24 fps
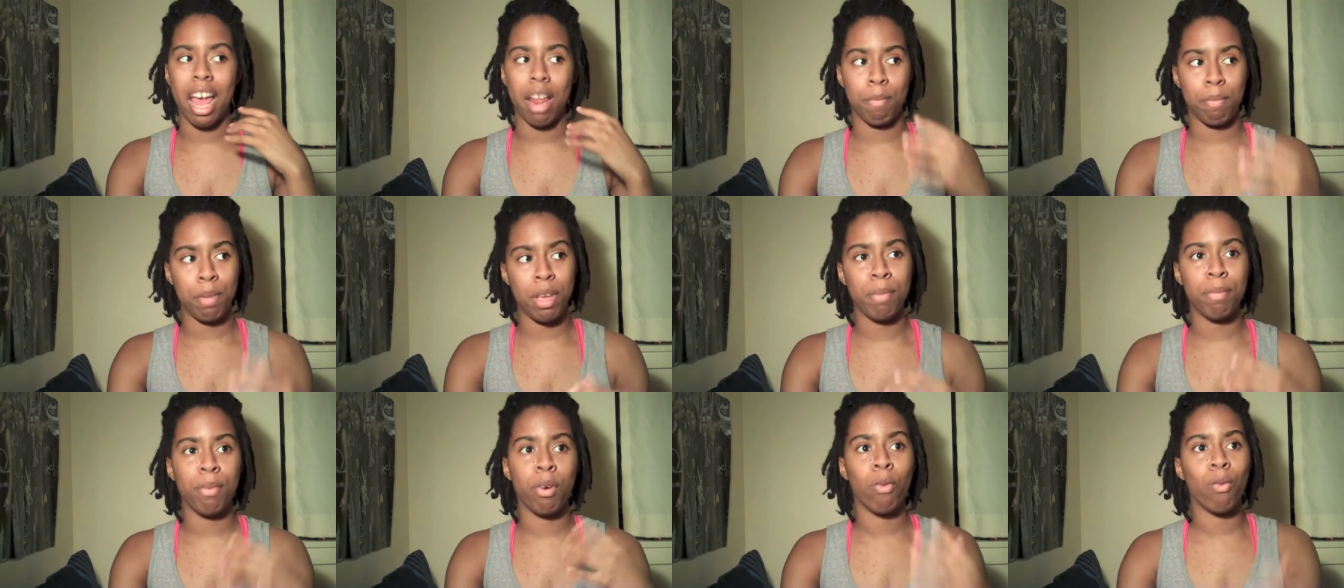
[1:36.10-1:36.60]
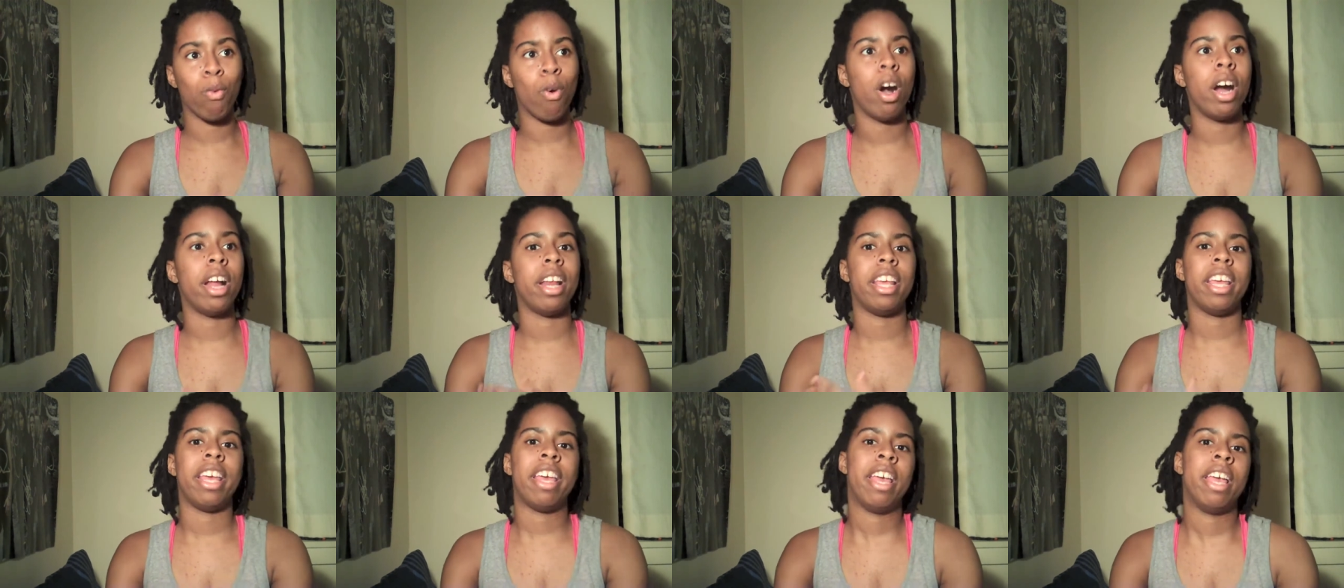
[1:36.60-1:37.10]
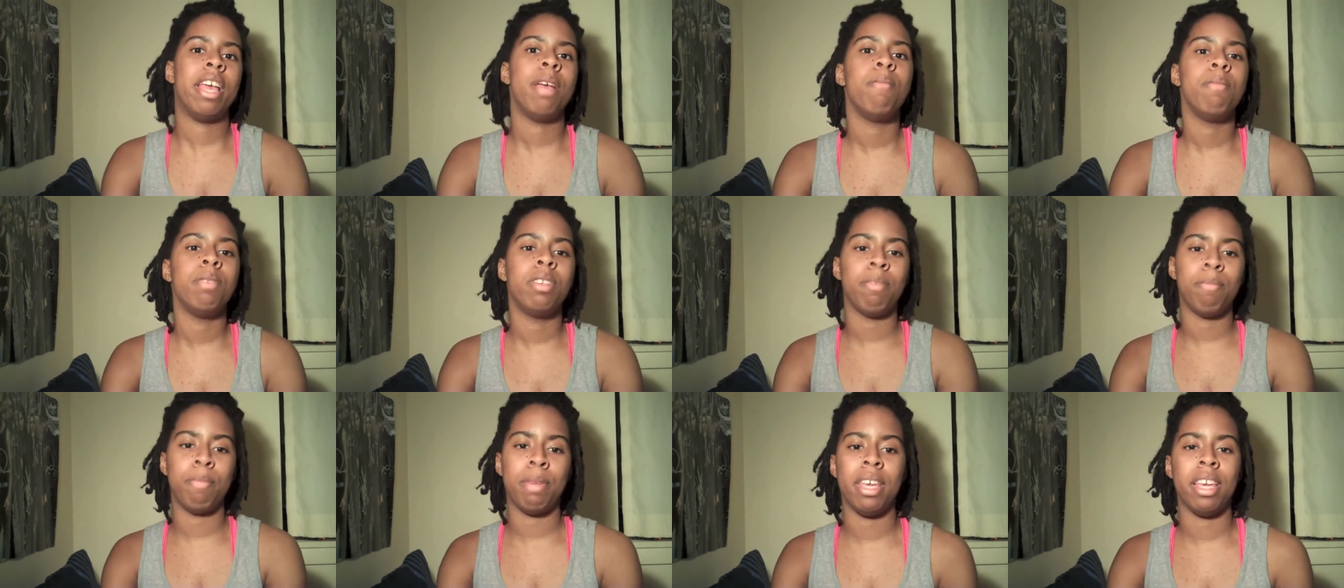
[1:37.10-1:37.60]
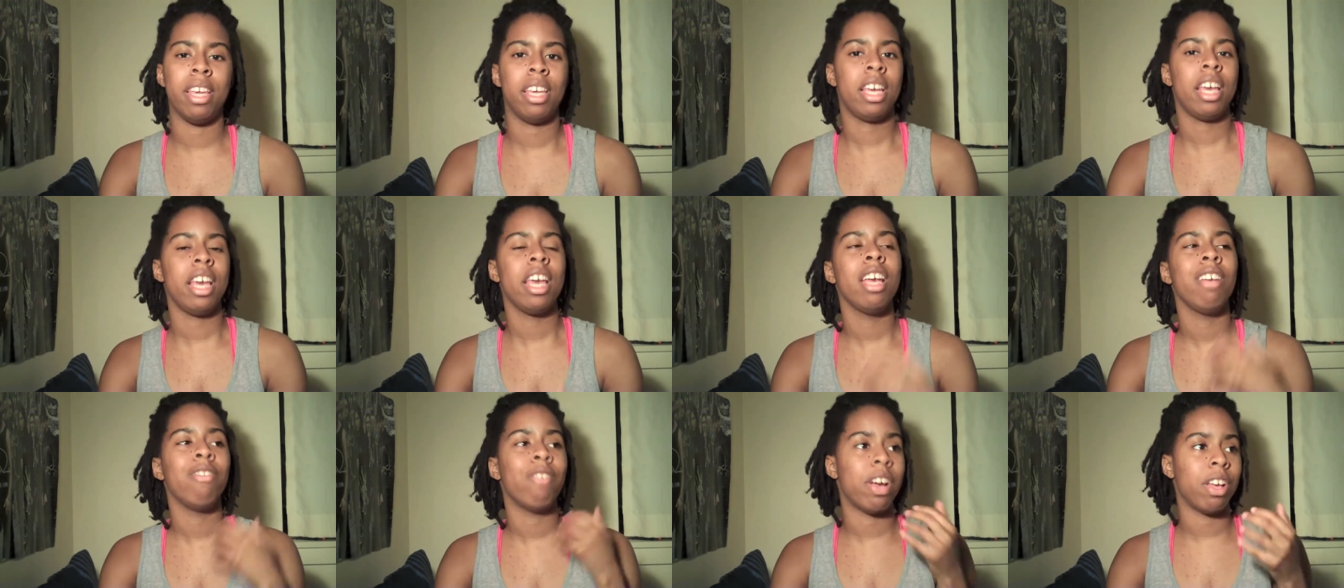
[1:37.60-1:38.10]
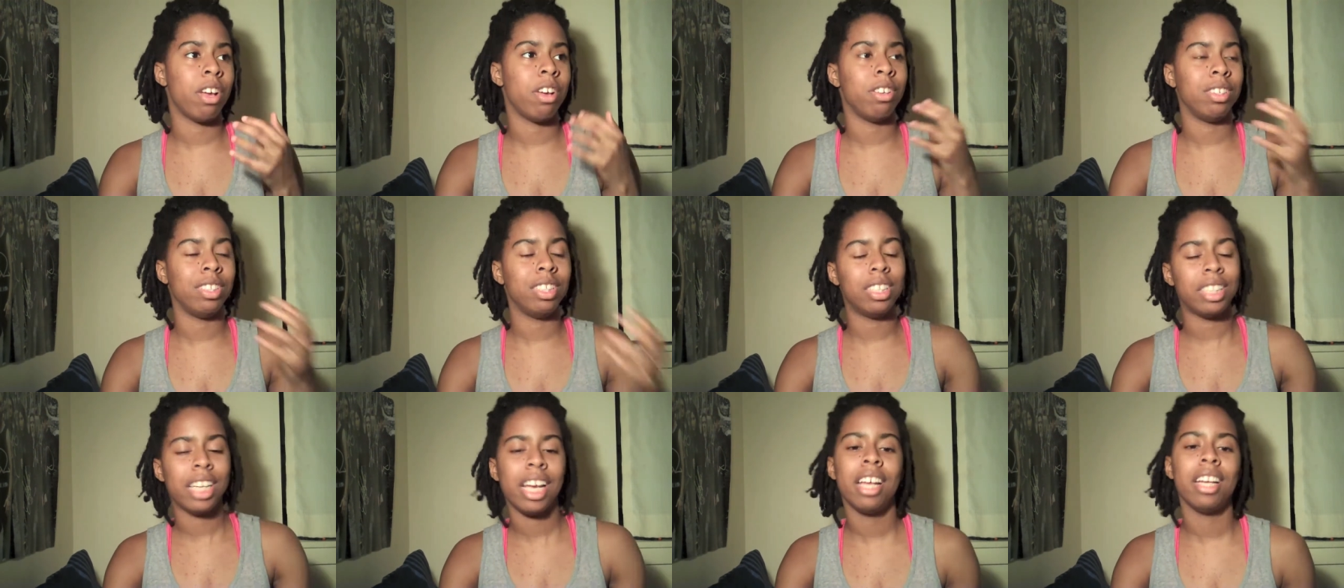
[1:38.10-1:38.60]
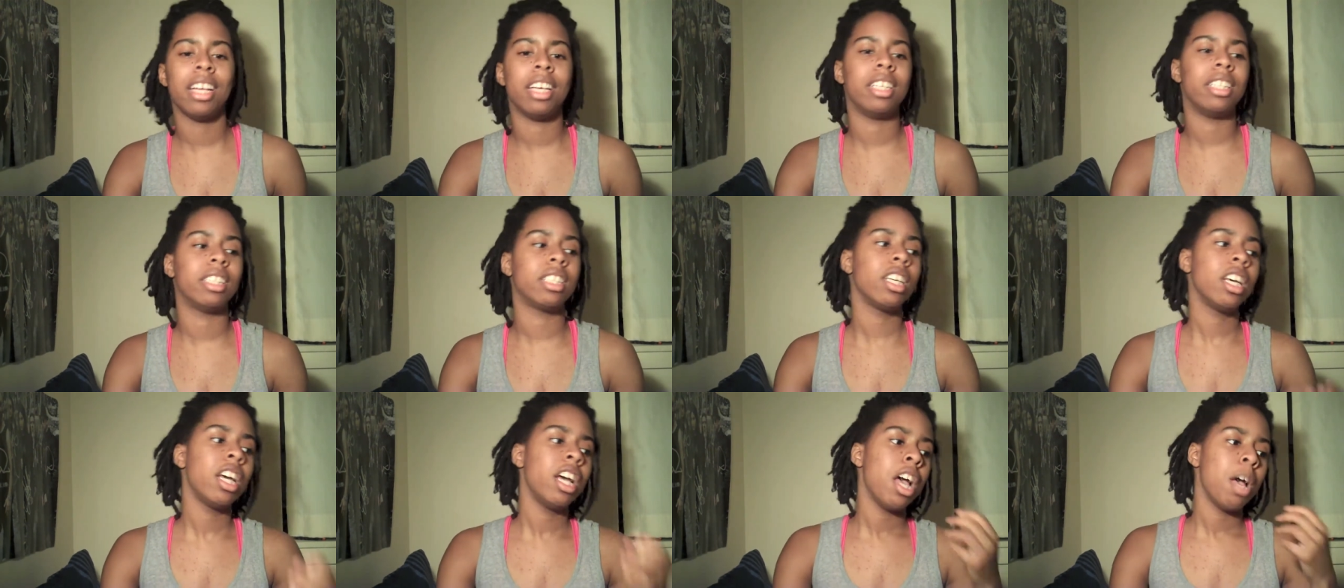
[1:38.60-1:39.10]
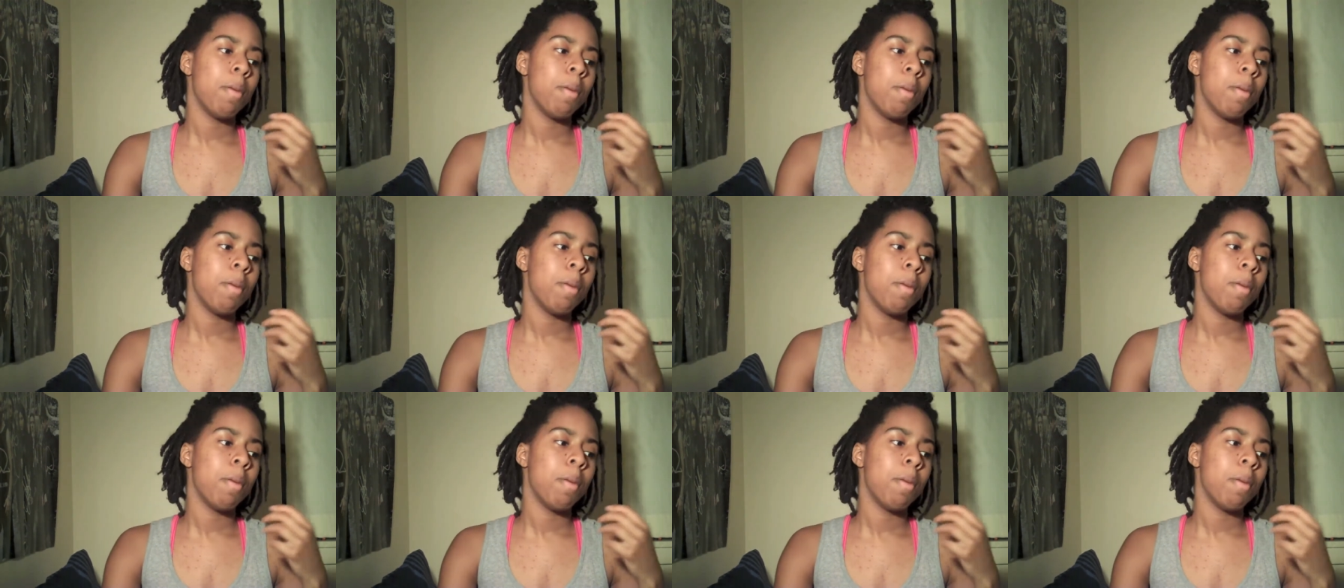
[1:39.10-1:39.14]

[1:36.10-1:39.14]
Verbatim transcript: and people want him to be king rather than Stannis.